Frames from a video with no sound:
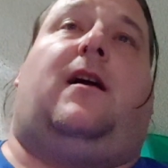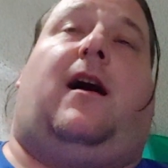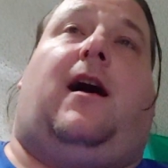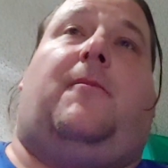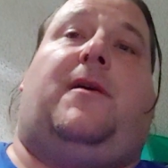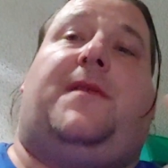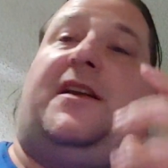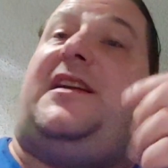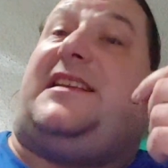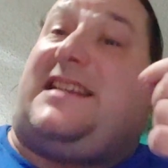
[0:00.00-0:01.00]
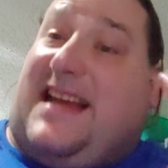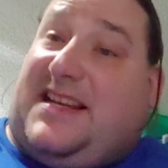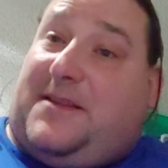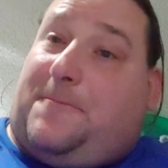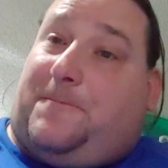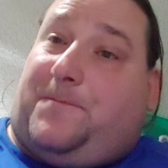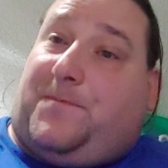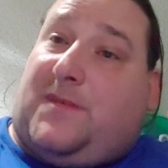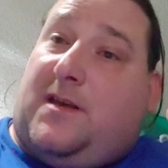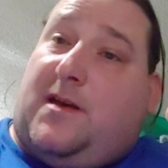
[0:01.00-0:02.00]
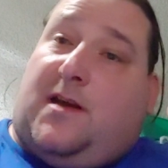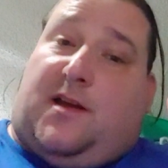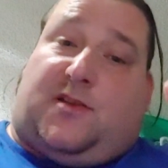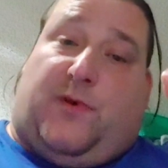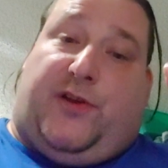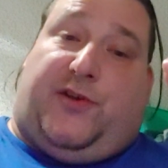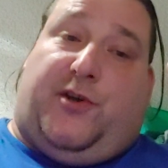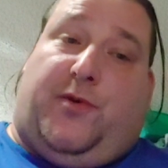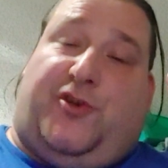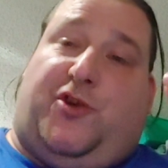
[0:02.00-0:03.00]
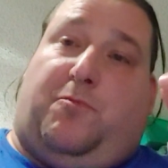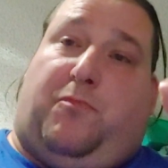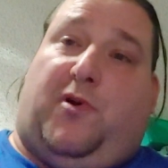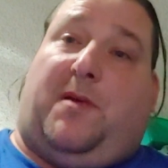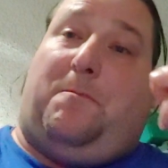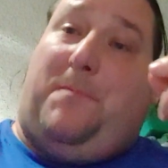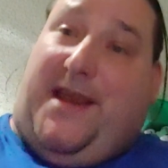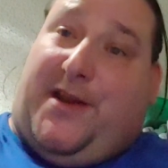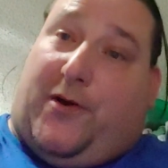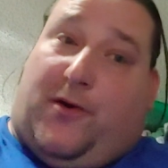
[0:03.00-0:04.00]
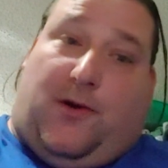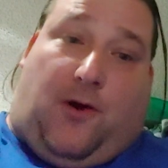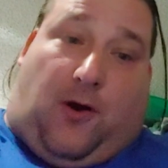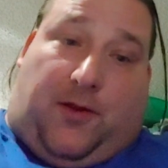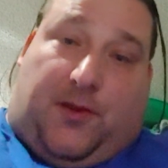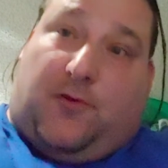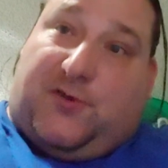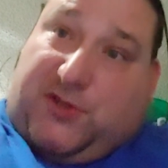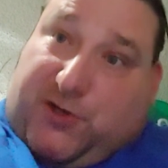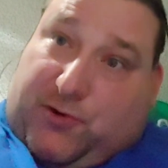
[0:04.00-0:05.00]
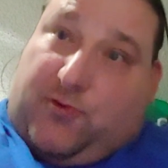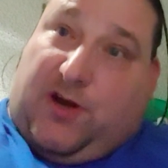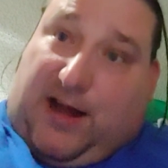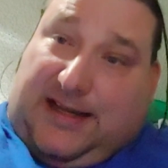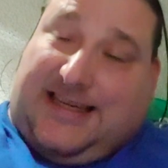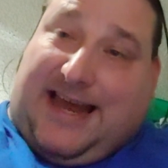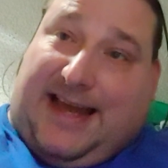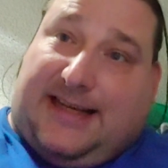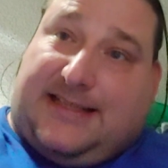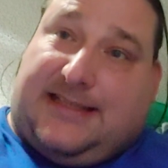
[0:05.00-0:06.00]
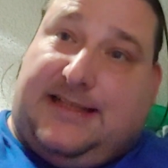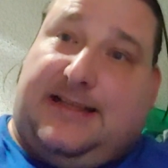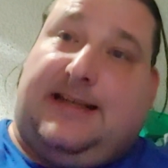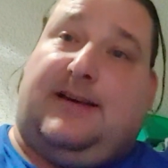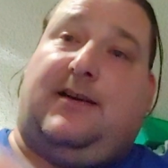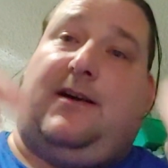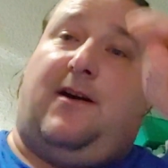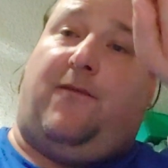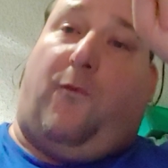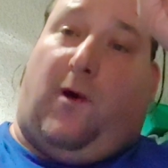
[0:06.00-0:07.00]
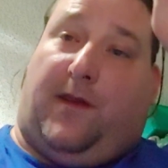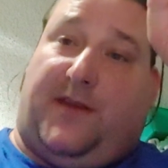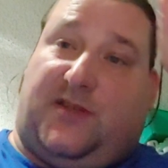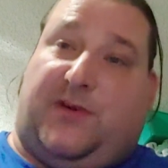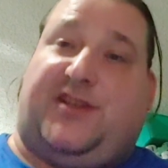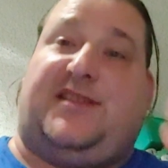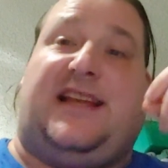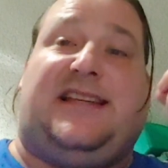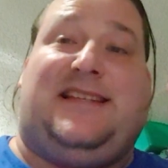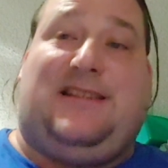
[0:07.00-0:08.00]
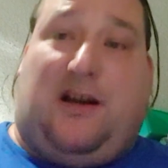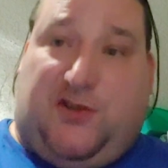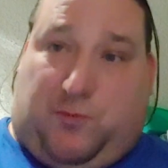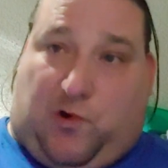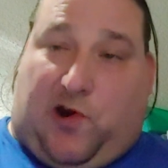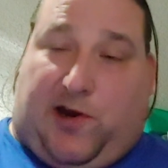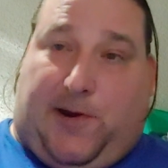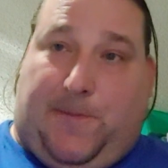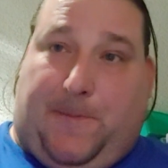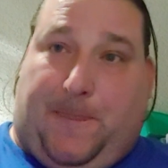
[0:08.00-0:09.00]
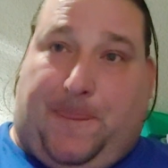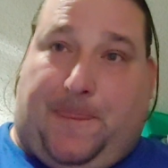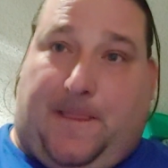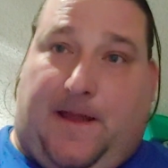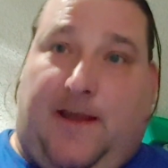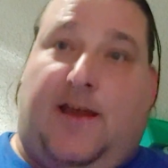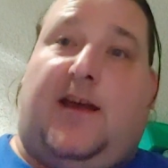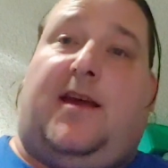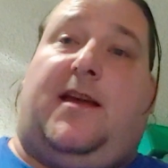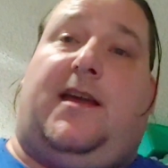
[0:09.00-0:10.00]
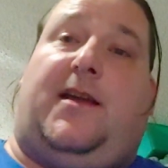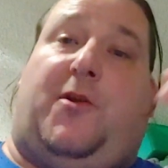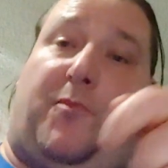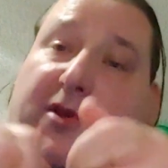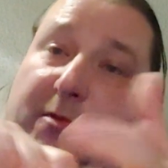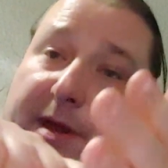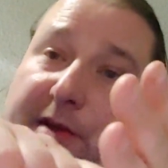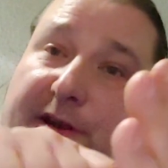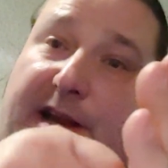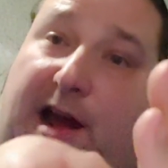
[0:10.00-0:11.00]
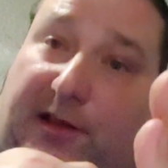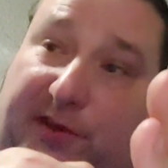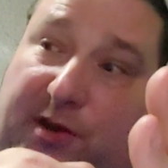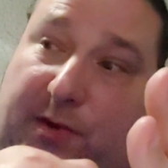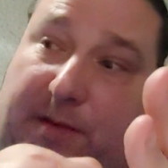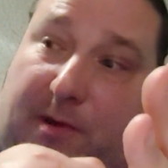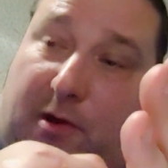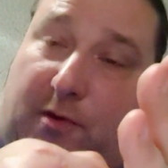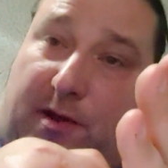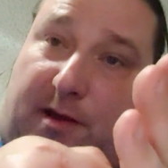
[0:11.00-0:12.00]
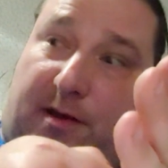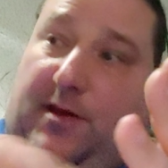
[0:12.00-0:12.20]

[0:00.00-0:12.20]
then you need to test them. So what you do is you put a meter on those 2 contacts of one of the switches that does work. Okay? You put your meter in continuity mode.